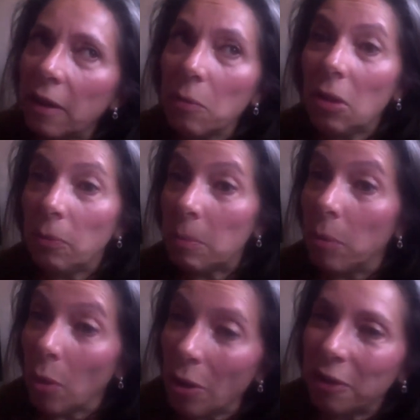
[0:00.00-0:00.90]
They will be
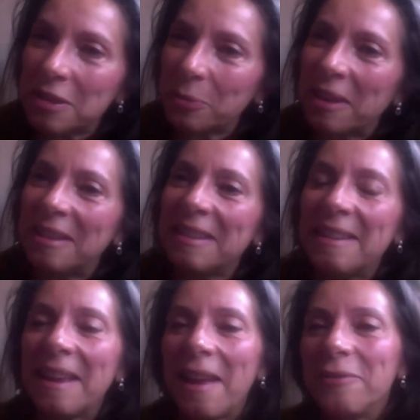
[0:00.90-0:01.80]
born in Sweden
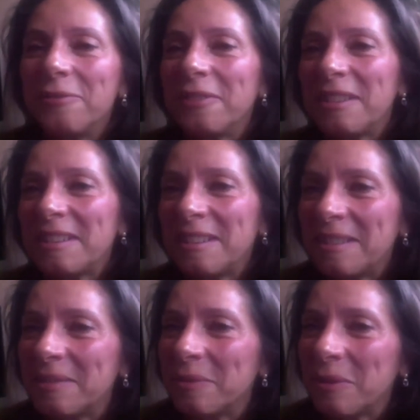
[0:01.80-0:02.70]
and have
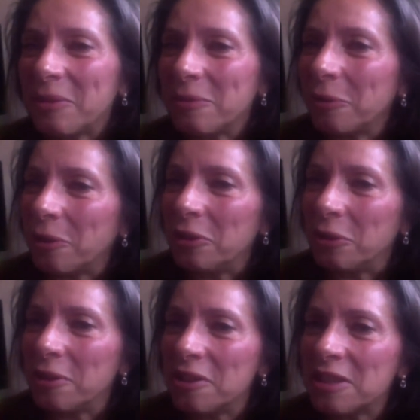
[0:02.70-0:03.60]
foreign
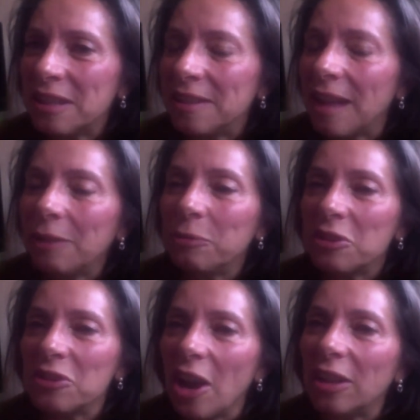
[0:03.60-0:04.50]
origin. That
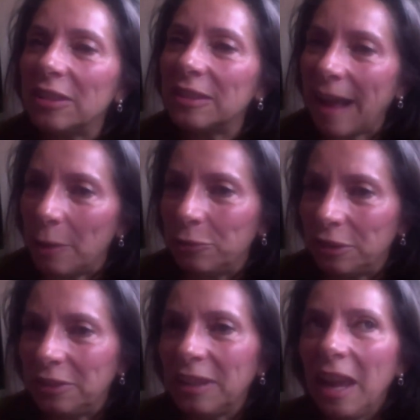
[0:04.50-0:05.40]
was not
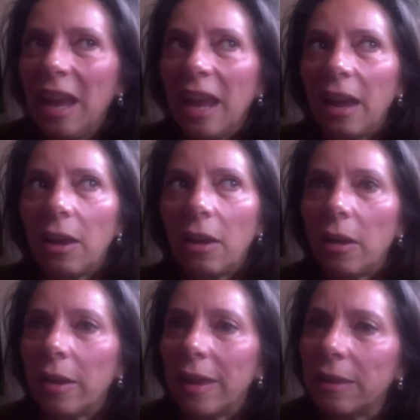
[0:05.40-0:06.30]
counted.
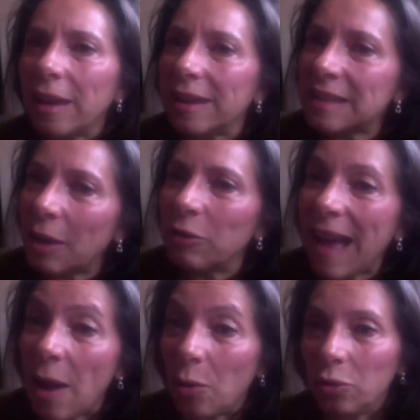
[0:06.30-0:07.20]
So
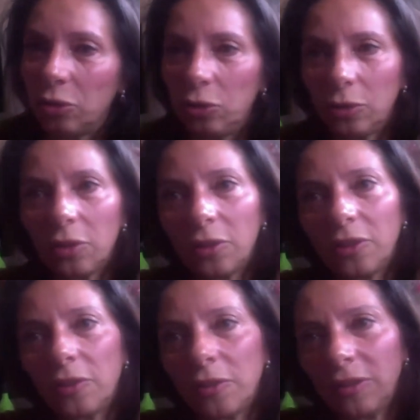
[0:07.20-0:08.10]
now,
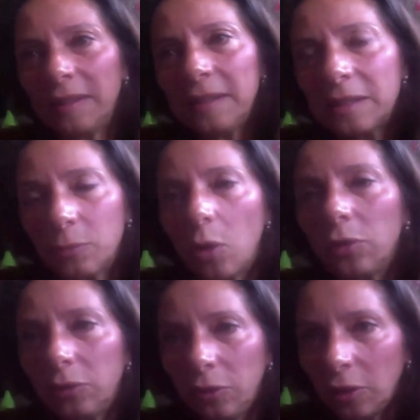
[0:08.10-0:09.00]
this is
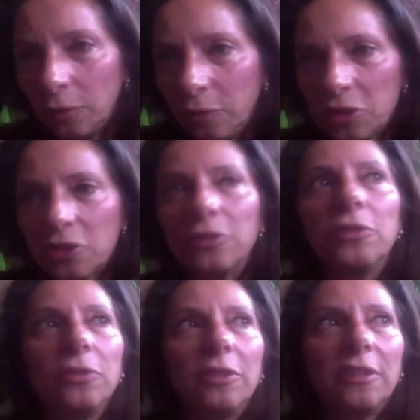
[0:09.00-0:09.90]
what the
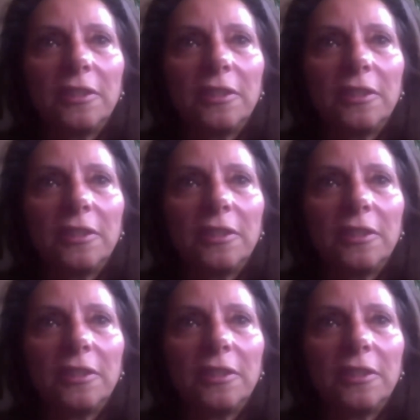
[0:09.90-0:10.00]
official